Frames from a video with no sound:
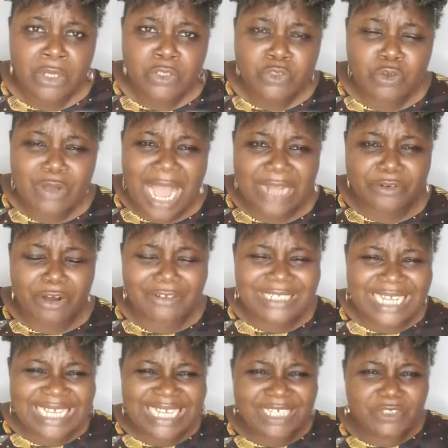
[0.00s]
You can
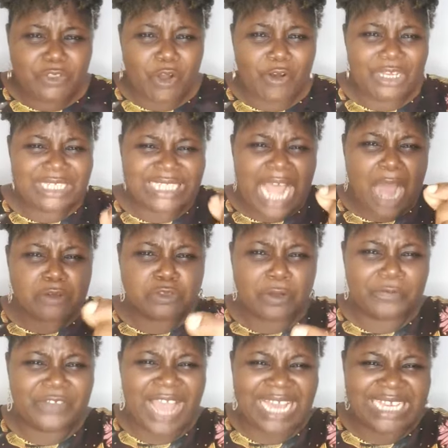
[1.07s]
only ignore it out
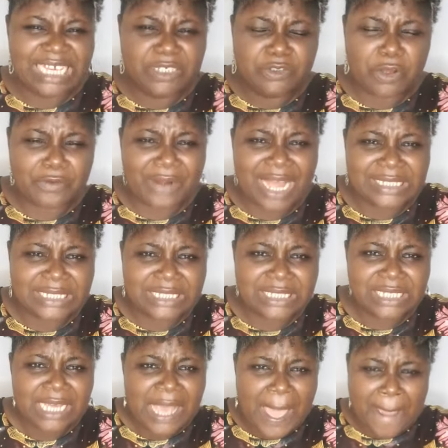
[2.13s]
of your ignorance.
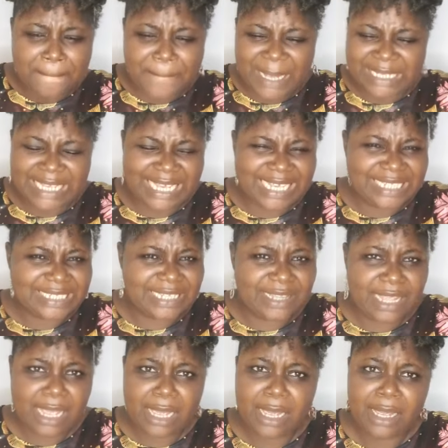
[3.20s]
But he is
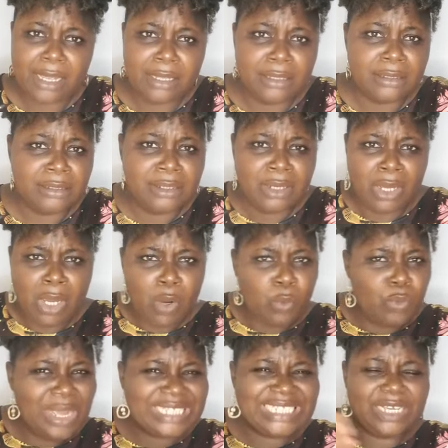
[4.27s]
there,
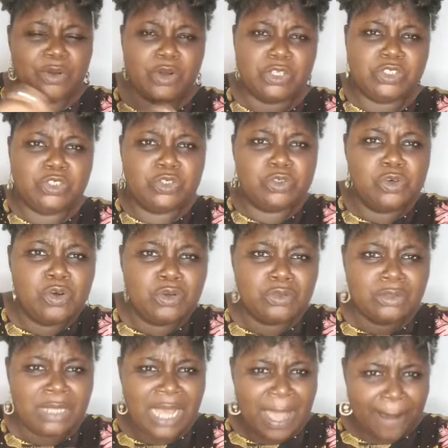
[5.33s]
waiting on you,
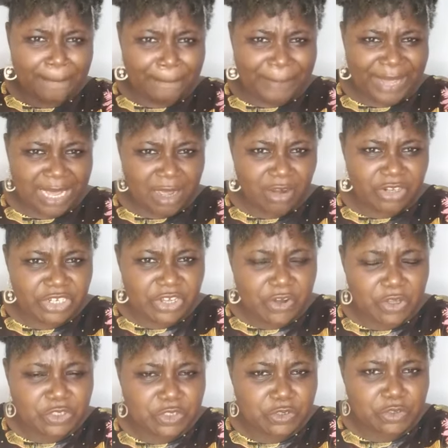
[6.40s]
beckoning
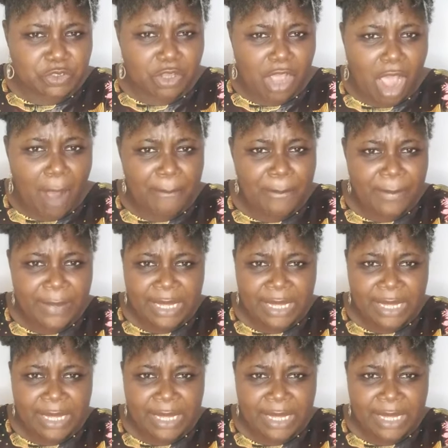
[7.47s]
on you to come.